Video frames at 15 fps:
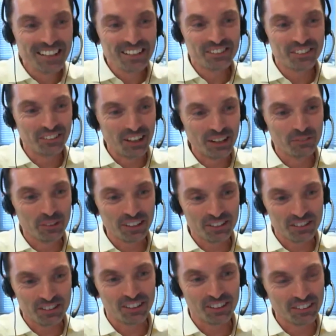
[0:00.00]
So then we can
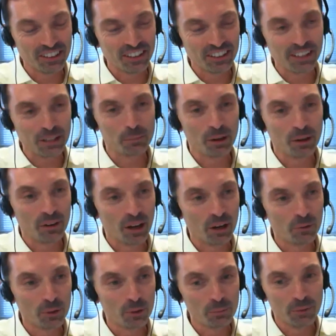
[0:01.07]
start thinking about
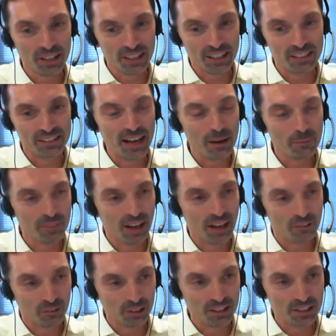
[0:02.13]
how we might adapt
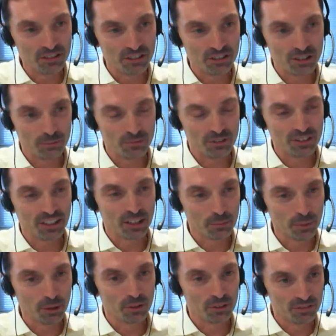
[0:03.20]
that relationship to think
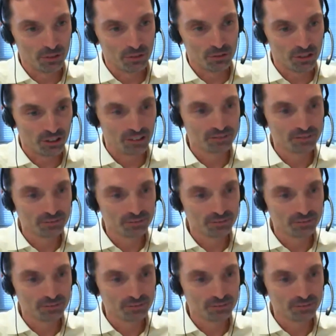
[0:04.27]
about the future.